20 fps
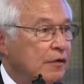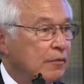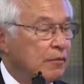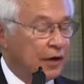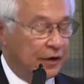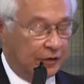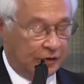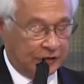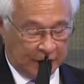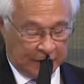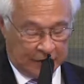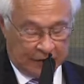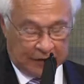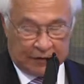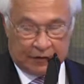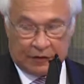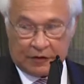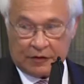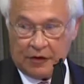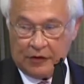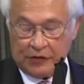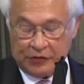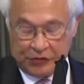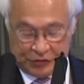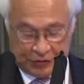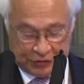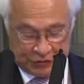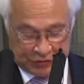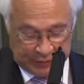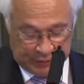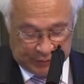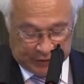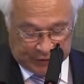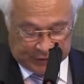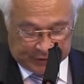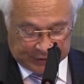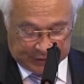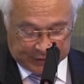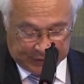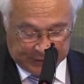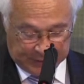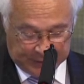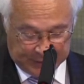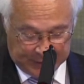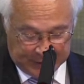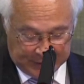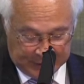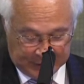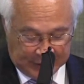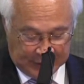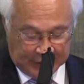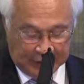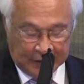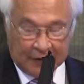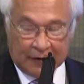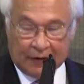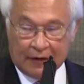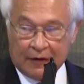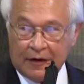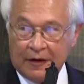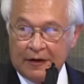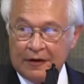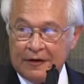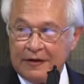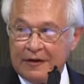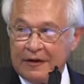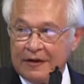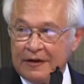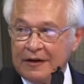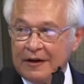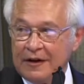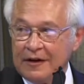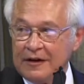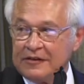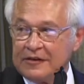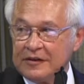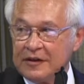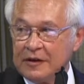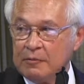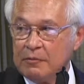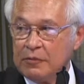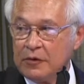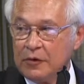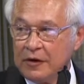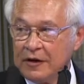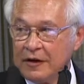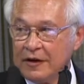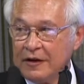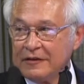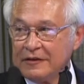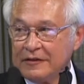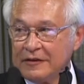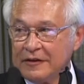maintaining the constitutional monarchy. And ACM brought out